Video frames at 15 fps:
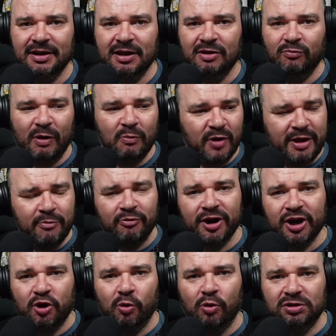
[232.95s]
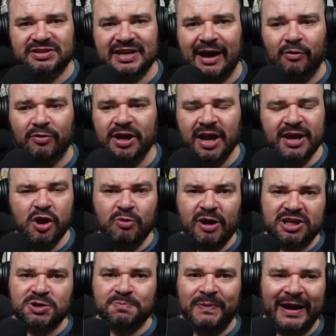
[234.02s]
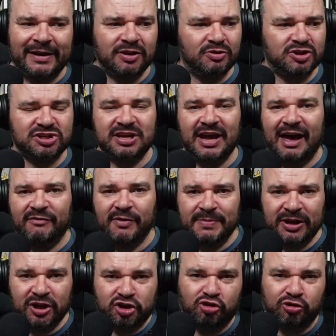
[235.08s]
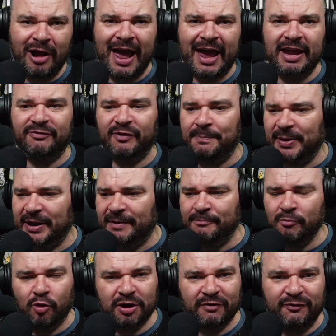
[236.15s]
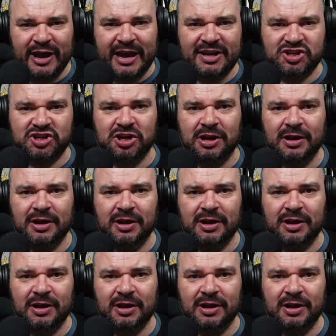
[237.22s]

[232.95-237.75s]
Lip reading: When we were a goal down, you expect us to have a bit of drive, a bit of motivation,